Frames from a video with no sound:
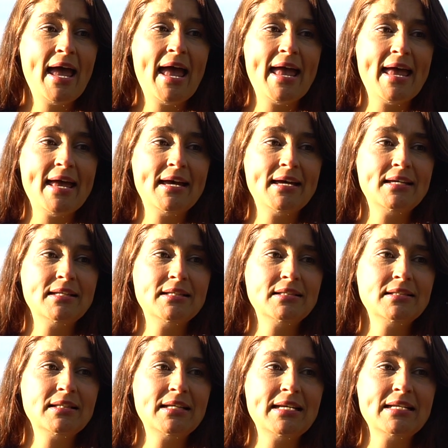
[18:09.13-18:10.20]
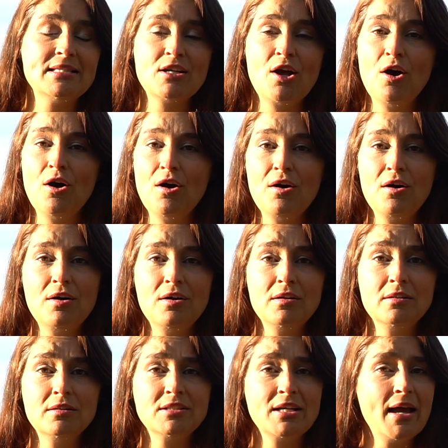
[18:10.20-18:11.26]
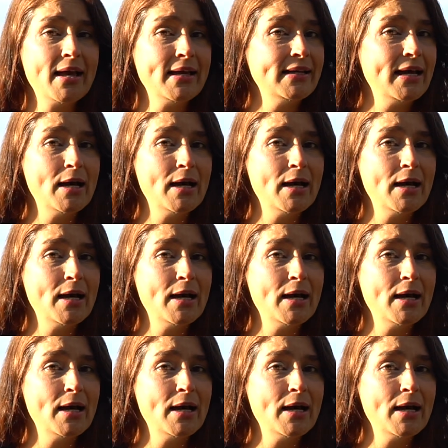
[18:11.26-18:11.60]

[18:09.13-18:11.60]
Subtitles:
And it's all tied